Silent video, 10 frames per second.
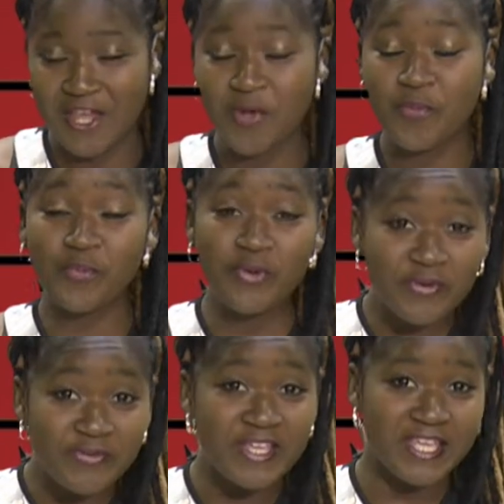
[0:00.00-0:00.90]

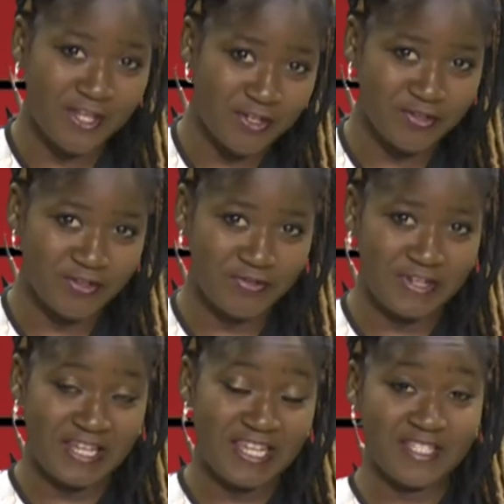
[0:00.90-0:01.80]
movie industry.
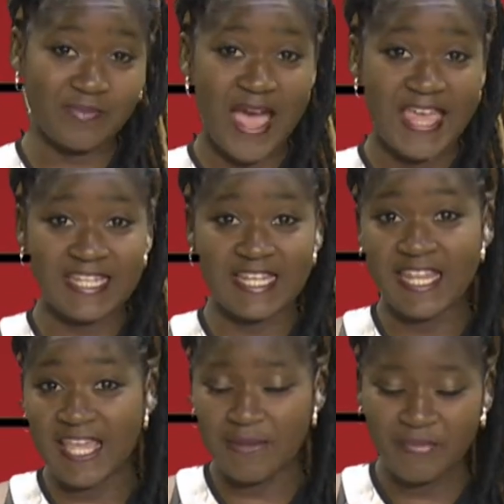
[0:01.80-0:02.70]
He's by the
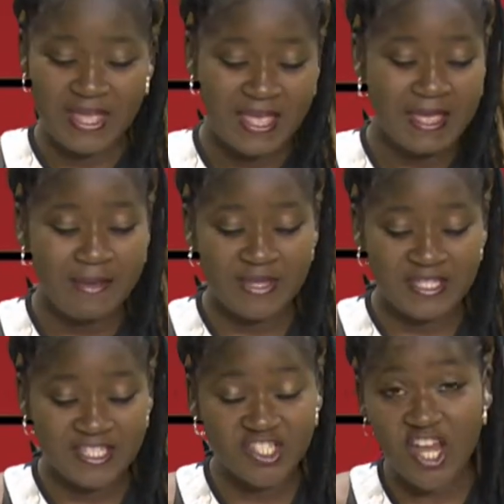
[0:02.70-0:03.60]
name
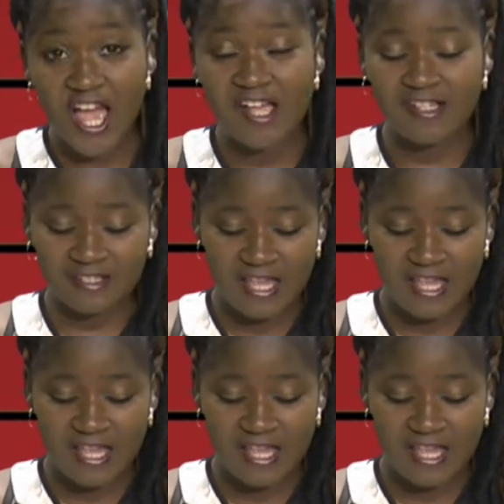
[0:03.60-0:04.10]
Mr. Charles